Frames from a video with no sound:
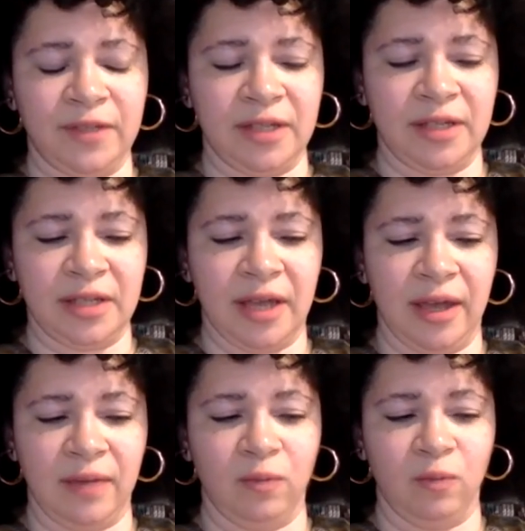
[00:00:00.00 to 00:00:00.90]

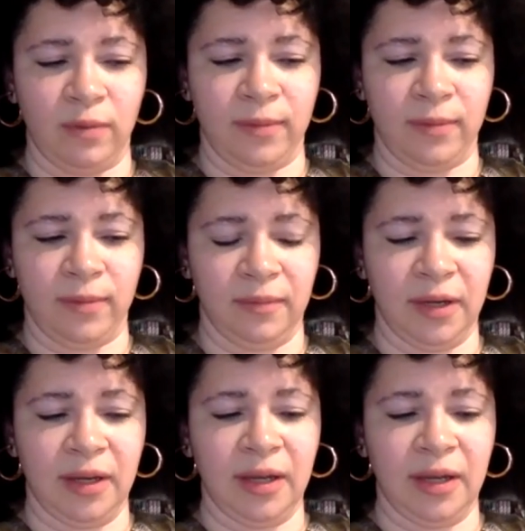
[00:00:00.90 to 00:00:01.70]
cis-het woman.